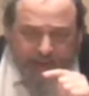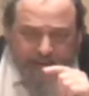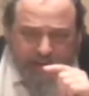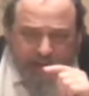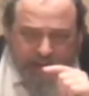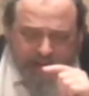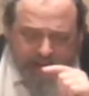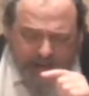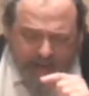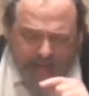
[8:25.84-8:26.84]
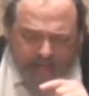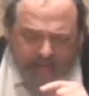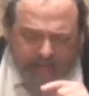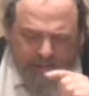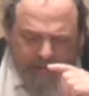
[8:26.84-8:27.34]
gets cut
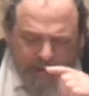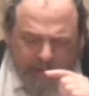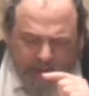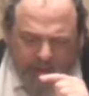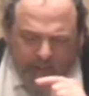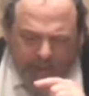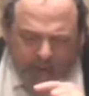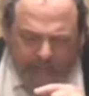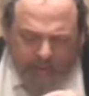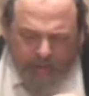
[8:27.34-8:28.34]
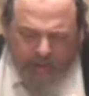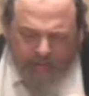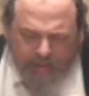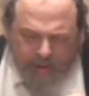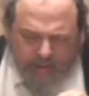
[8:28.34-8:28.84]
down l'rachbo,
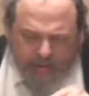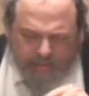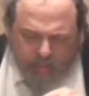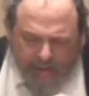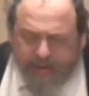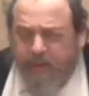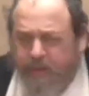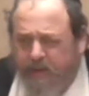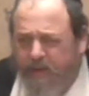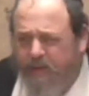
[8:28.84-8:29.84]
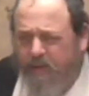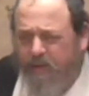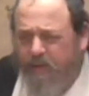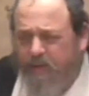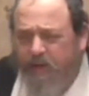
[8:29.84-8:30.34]
on its width,
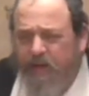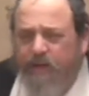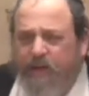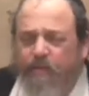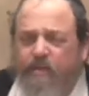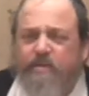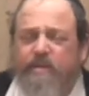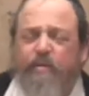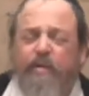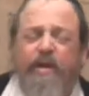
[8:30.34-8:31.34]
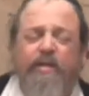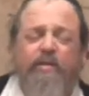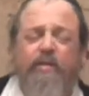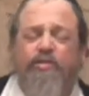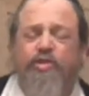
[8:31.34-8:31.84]
right? In other words,
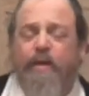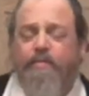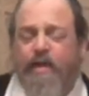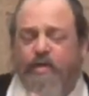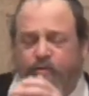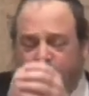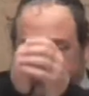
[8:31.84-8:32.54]
theoretically, you could chop down a tree